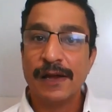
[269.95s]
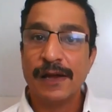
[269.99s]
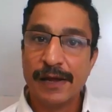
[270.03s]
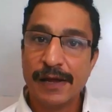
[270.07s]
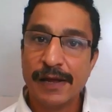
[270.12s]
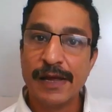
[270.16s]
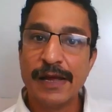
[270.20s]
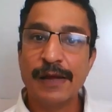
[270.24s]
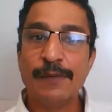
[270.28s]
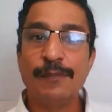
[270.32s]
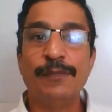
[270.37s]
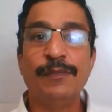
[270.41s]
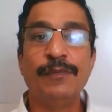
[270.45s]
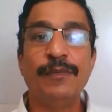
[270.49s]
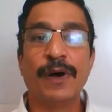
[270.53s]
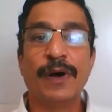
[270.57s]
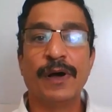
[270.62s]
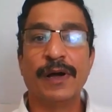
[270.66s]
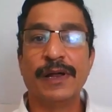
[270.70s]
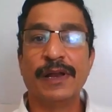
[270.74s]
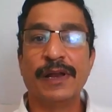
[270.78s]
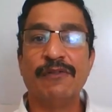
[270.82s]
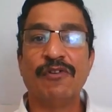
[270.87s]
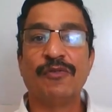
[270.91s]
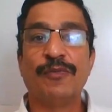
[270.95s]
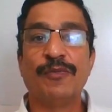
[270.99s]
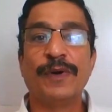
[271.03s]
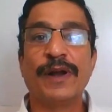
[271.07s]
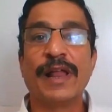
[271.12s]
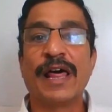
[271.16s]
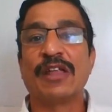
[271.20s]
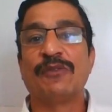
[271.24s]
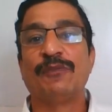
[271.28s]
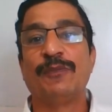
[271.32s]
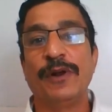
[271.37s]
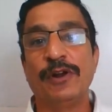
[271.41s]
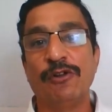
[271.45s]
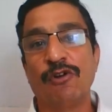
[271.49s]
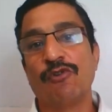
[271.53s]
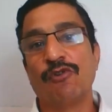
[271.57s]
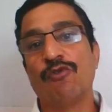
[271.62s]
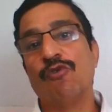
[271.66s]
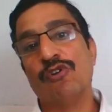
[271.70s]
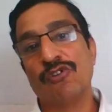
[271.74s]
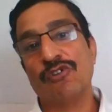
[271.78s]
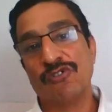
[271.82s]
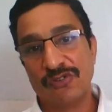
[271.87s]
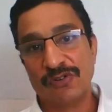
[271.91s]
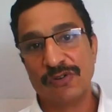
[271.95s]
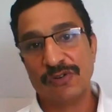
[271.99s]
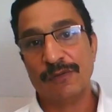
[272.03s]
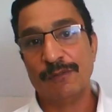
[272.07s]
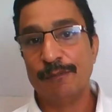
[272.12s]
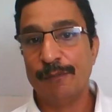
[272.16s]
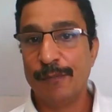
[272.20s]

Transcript: keep investment as per your goals.